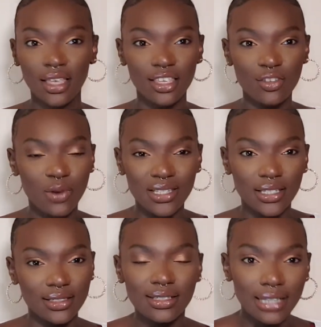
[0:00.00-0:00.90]
You've
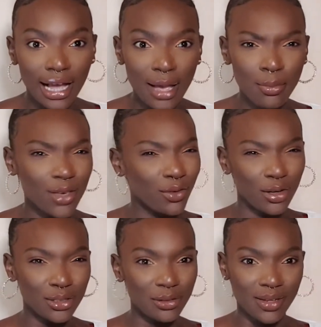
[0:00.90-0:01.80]
wasted your time. You've
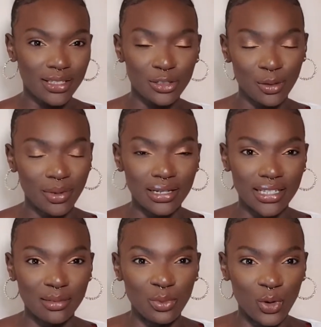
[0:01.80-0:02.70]
also wasted your
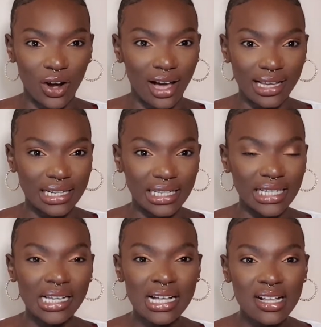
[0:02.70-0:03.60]
money, more
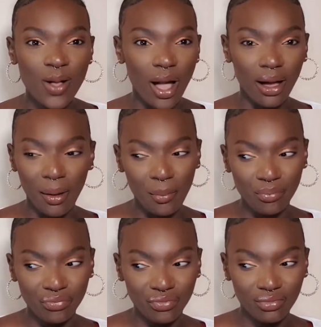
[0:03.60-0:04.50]
likely.
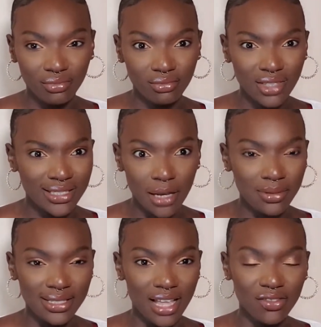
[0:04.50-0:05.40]
Um, because I
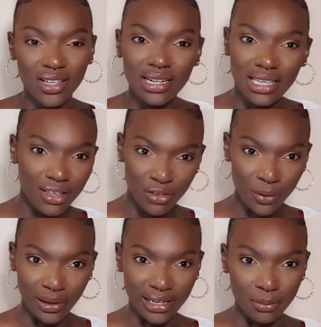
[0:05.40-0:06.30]
was never gonna give you
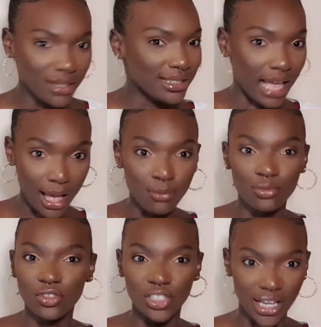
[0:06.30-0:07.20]
any, because I'm
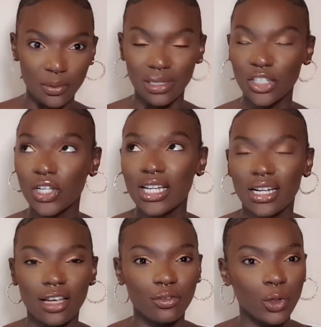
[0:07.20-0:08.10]
genuinely treated,
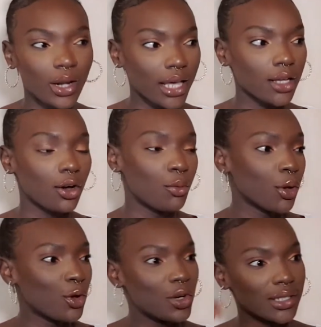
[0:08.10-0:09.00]
and I feel like, oh my
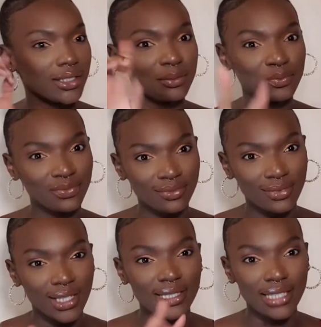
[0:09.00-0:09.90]
god,
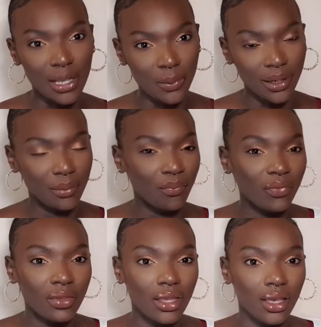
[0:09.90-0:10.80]
segue.
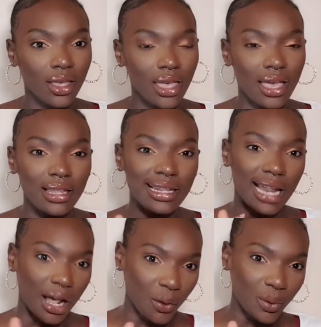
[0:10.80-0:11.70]

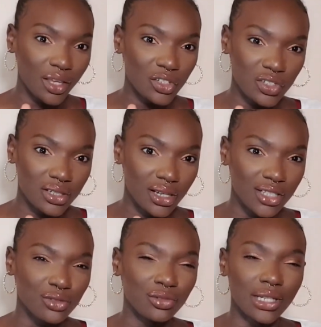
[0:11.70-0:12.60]
Language
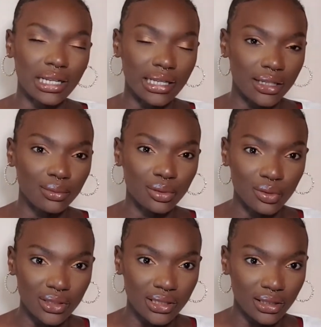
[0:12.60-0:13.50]
is really
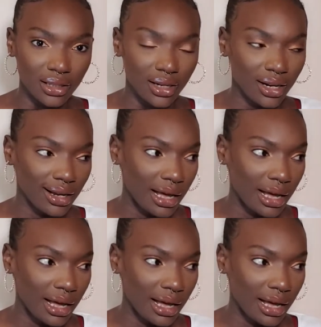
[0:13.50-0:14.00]
important.